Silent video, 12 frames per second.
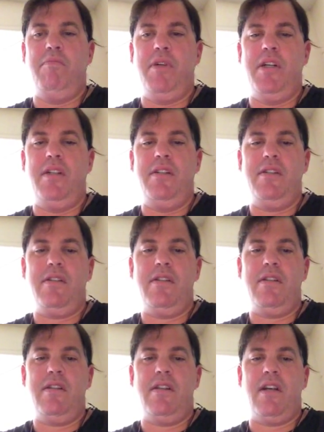But
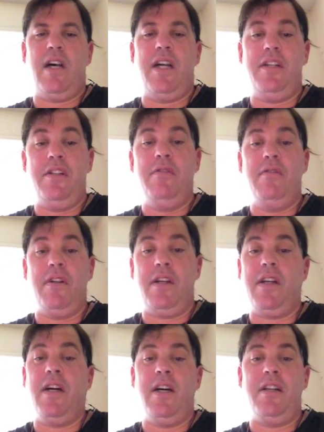I know
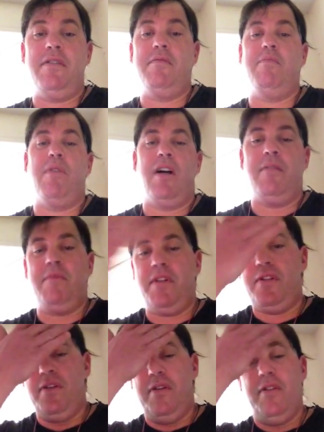that God has brought me
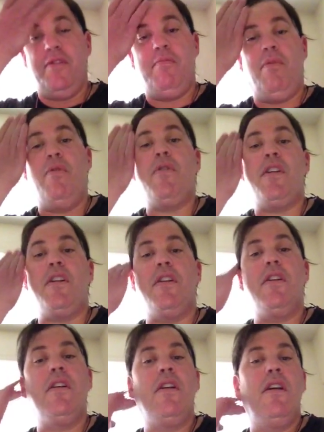to this point.
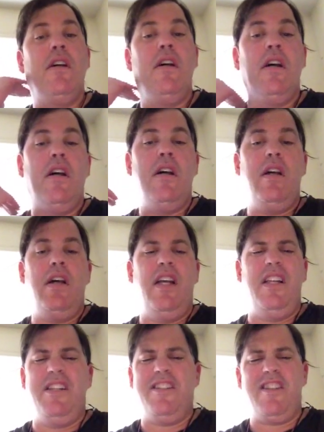
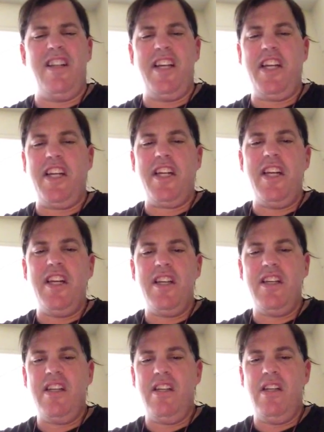And it's like,
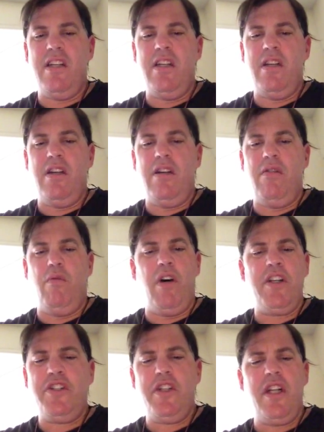
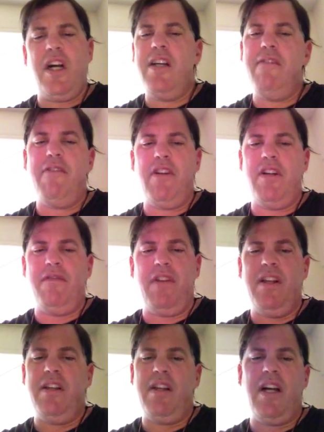why should I ever have
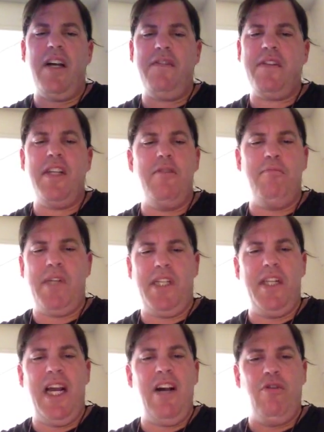let life get me
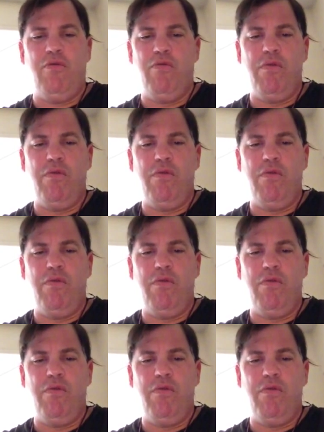down?